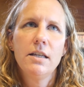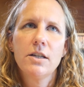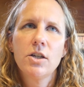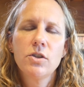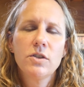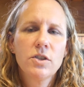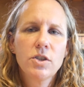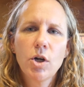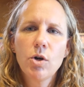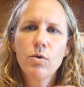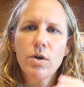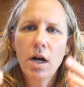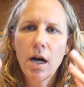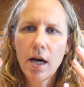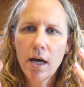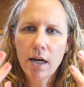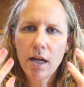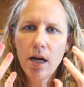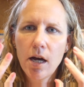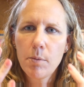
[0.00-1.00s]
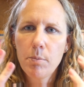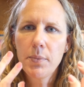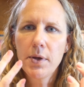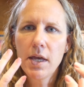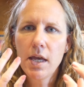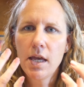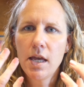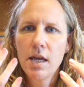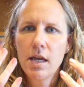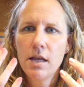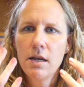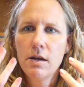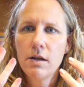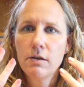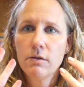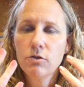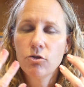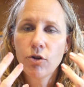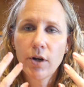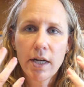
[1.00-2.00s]
so caught up
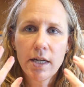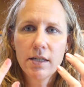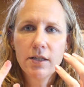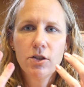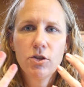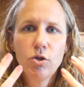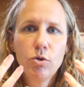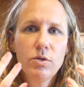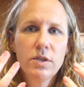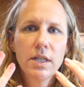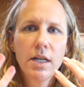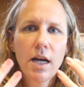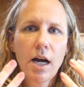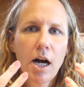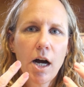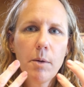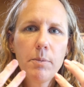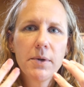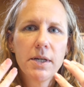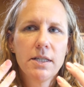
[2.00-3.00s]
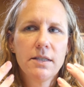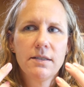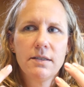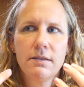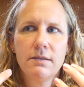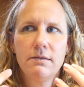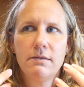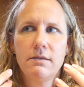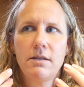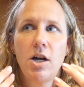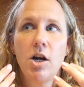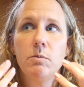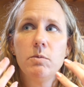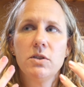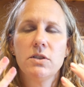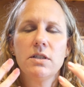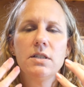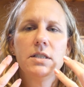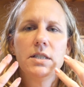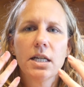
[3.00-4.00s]
in trying to use it up, it's
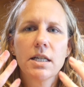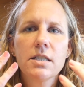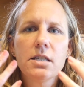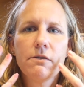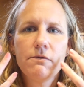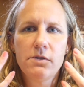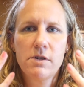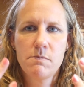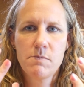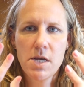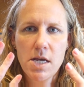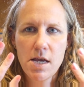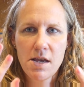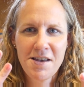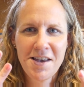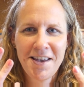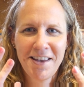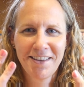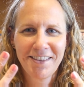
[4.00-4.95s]
almost addictive to me.